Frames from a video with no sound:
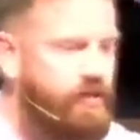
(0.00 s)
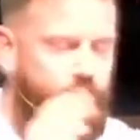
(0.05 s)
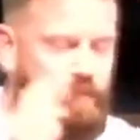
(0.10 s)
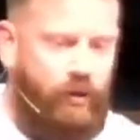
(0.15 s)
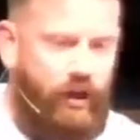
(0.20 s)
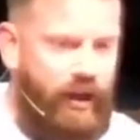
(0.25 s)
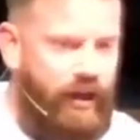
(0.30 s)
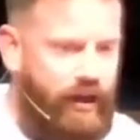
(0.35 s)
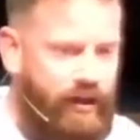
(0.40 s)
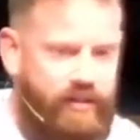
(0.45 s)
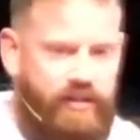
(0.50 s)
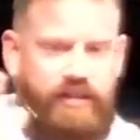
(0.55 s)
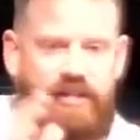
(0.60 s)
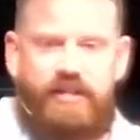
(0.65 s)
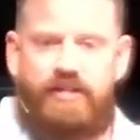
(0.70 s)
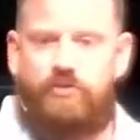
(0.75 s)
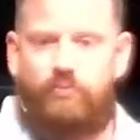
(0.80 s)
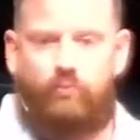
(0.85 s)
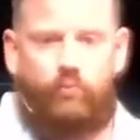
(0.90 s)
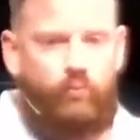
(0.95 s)
plans,
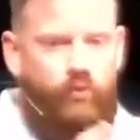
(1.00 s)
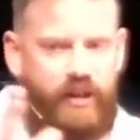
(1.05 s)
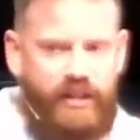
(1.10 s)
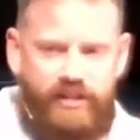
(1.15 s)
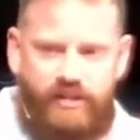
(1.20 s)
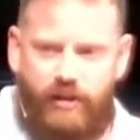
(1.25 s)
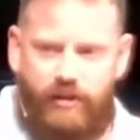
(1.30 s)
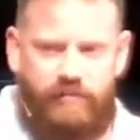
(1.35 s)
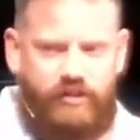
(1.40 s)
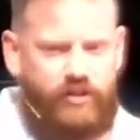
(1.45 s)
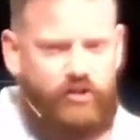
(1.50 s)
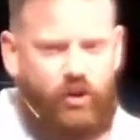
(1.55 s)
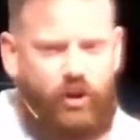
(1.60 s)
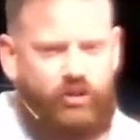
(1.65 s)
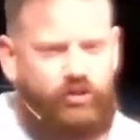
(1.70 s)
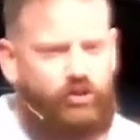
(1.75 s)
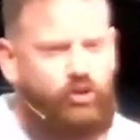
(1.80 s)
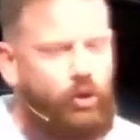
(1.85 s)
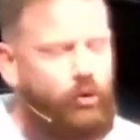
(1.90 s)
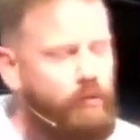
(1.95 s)
his wisdom, it's all
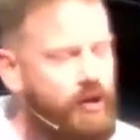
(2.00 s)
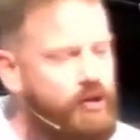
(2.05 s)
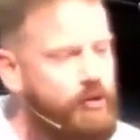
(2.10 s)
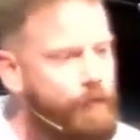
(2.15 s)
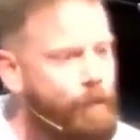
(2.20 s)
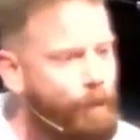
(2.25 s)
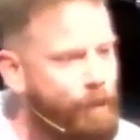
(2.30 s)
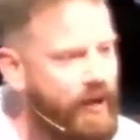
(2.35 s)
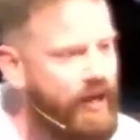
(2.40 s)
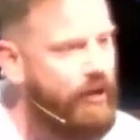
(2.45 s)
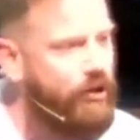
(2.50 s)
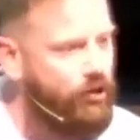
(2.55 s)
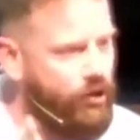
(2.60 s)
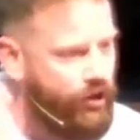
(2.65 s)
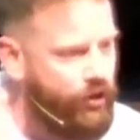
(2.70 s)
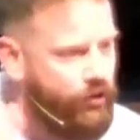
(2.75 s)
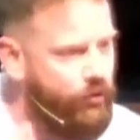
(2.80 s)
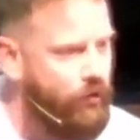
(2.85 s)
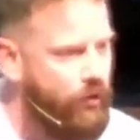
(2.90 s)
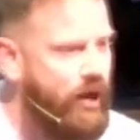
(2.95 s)
so much bigger
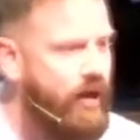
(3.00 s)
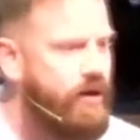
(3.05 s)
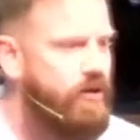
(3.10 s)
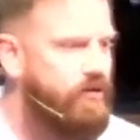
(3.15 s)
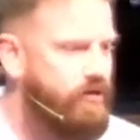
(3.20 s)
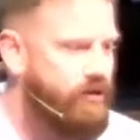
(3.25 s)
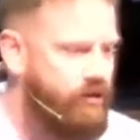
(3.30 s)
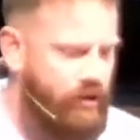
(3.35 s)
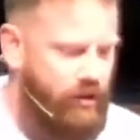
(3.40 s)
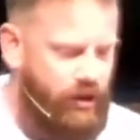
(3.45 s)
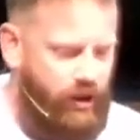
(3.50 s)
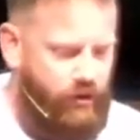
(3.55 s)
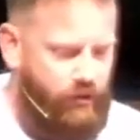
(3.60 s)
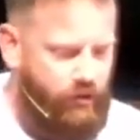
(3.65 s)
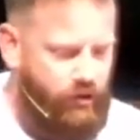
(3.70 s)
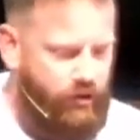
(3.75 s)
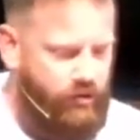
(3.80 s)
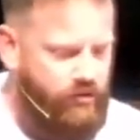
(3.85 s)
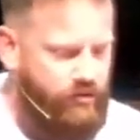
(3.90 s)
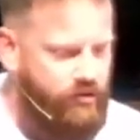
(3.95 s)
and grander than
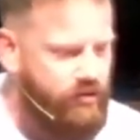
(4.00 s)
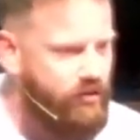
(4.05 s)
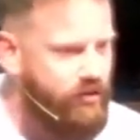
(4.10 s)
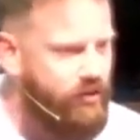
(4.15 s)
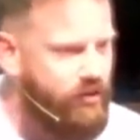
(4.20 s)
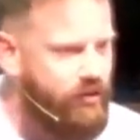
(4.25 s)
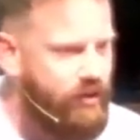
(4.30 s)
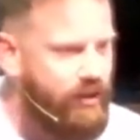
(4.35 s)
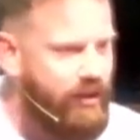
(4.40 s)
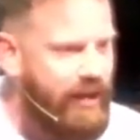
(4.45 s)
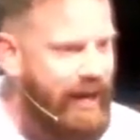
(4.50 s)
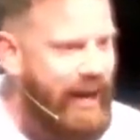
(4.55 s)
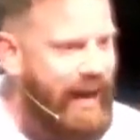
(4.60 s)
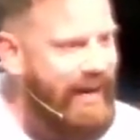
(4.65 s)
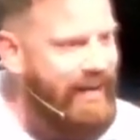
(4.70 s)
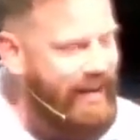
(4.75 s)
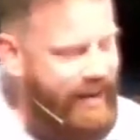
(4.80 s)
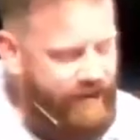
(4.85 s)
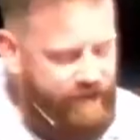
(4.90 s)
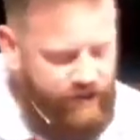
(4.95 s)
ours.
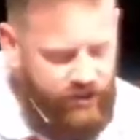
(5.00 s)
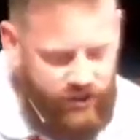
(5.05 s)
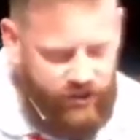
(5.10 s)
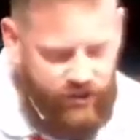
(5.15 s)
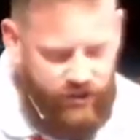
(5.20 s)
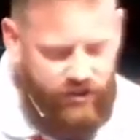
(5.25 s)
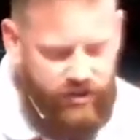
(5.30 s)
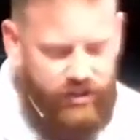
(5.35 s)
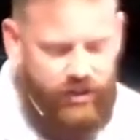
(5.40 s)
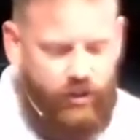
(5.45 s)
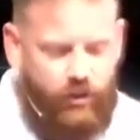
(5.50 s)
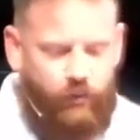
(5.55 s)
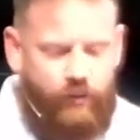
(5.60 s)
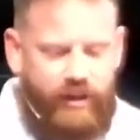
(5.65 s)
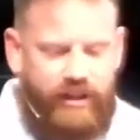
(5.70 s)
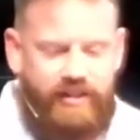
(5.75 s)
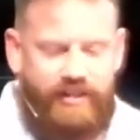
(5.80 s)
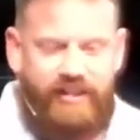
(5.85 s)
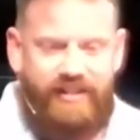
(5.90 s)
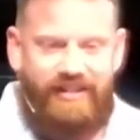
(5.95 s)
And even still, we
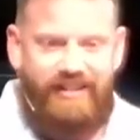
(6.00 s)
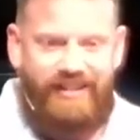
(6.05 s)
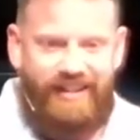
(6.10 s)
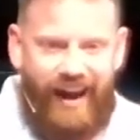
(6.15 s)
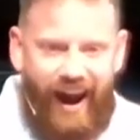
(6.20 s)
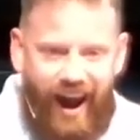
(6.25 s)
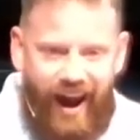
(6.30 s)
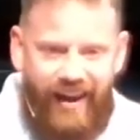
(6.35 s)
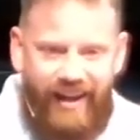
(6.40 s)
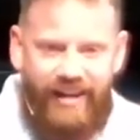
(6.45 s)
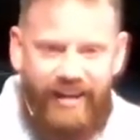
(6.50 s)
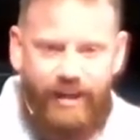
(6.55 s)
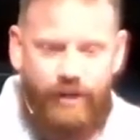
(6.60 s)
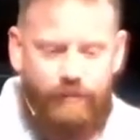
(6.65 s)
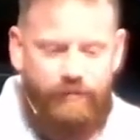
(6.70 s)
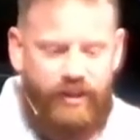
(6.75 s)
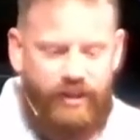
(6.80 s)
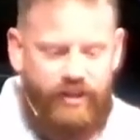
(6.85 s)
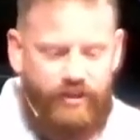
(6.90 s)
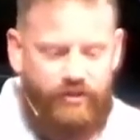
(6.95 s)
deny
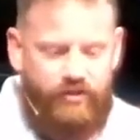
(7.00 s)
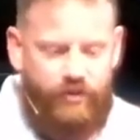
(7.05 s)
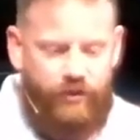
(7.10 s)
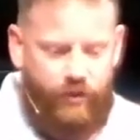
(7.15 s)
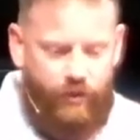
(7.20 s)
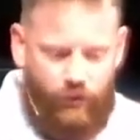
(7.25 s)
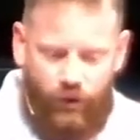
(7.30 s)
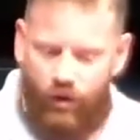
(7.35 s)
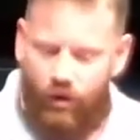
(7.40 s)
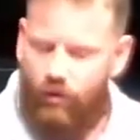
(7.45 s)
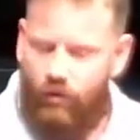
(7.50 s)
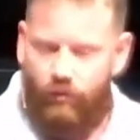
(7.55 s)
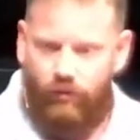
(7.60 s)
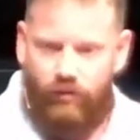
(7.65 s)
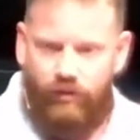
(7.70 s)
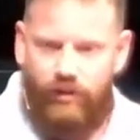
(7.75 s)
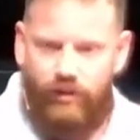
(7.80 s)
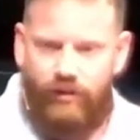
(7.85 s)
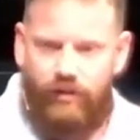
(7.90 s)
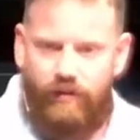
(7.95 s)
him his throne
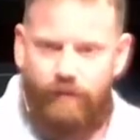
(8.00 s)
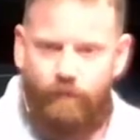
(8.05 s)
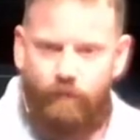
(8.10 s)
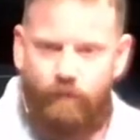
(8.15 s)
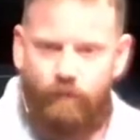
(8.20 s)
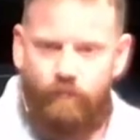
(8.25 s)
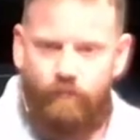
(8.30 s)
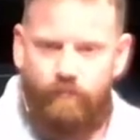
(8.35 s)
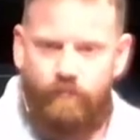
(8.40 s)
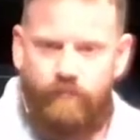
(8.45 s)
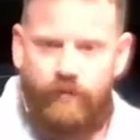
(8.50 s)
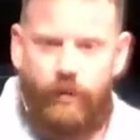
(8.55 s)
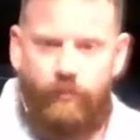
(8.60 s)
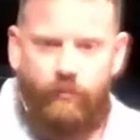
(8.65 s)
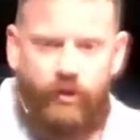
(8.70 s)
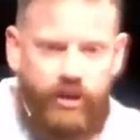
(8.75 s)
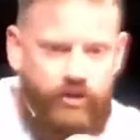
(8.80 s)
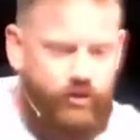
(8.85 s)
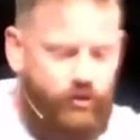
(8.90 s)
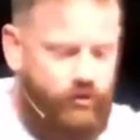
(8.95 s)
and
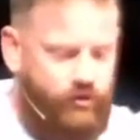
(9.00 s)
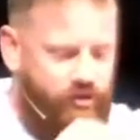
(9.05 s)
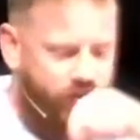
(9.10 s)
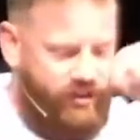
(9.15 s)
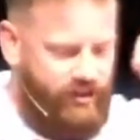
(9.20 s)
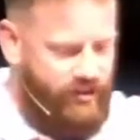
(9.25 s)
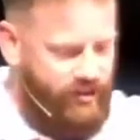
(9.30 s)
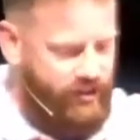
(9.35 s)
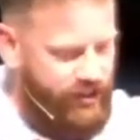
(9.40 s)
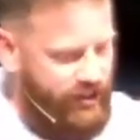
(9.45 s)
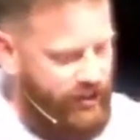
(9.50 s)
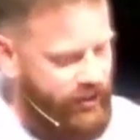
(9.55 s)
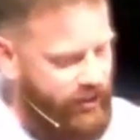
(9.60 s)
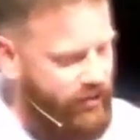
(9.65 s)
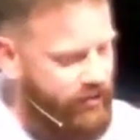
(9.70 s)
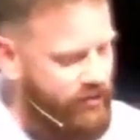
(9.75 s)
we choose to sit there